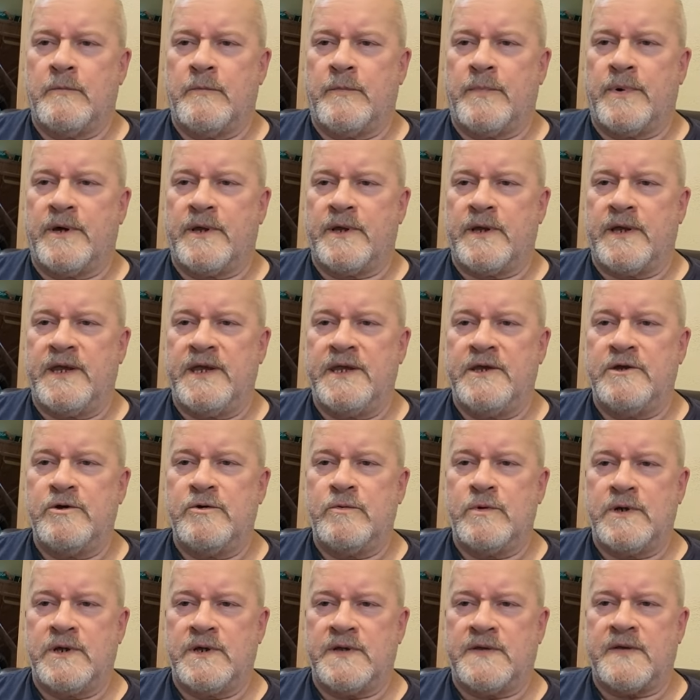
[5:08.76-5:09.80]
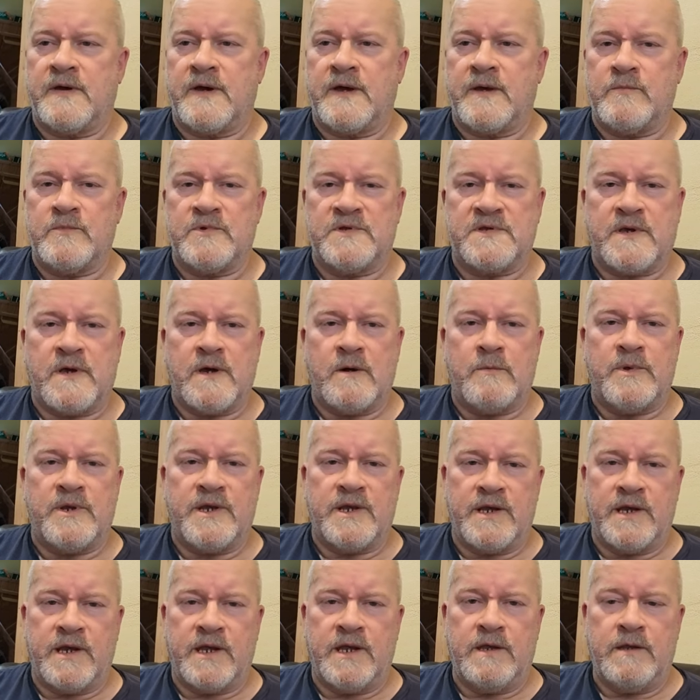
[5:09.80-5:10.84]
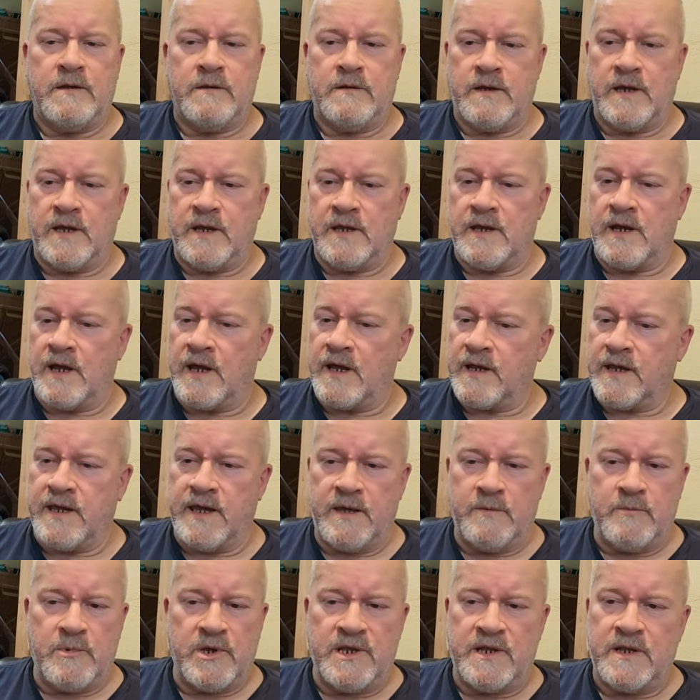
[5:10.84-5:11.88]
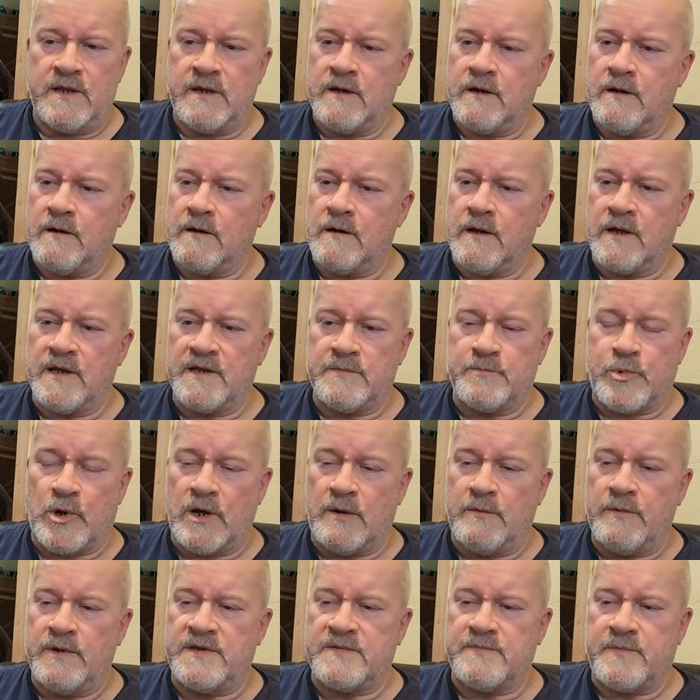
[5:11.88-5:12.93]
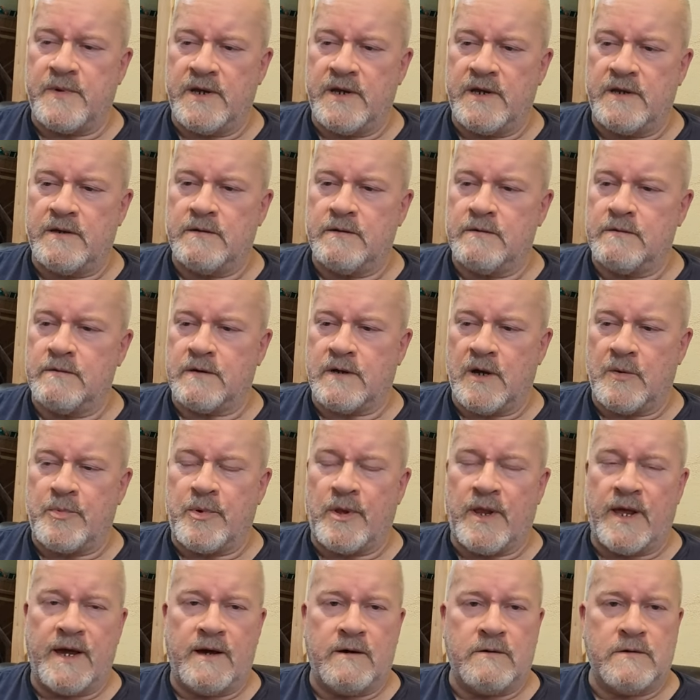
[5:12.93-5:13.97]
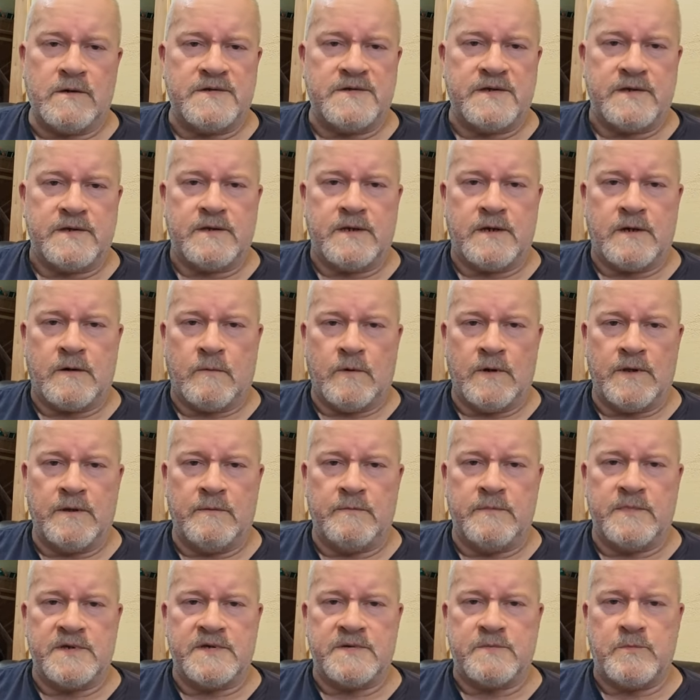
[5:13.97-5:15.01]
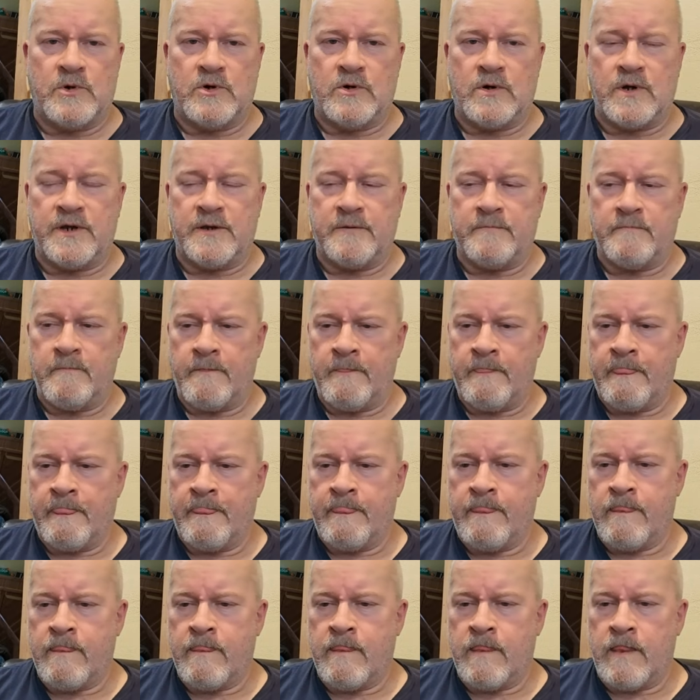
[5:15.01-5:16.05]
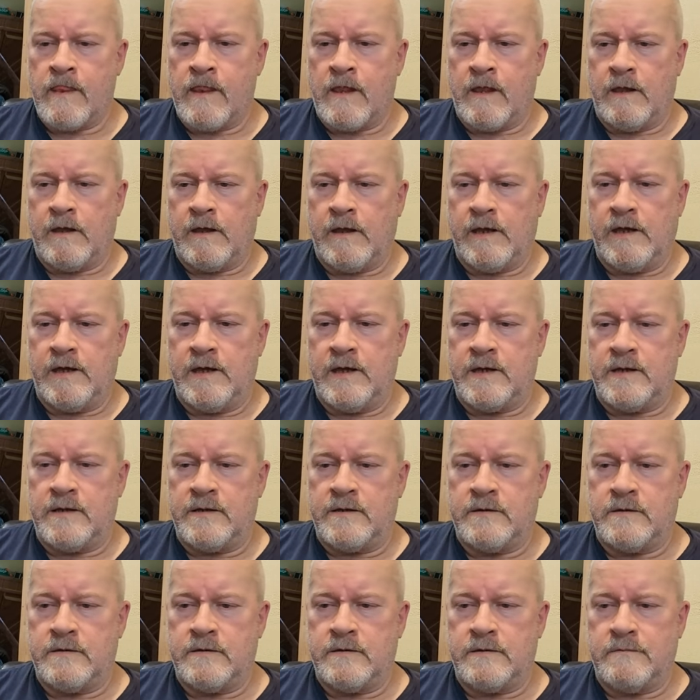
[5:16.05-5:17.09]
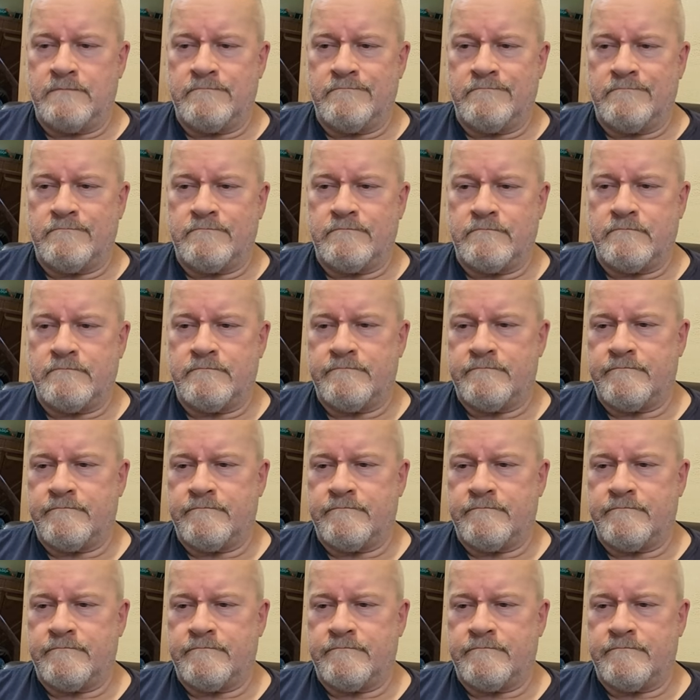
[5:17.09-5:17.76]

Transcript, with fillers: but he knew when the time was coming, and he and I came in there. I probably spent a couple hours in there with him this morning, and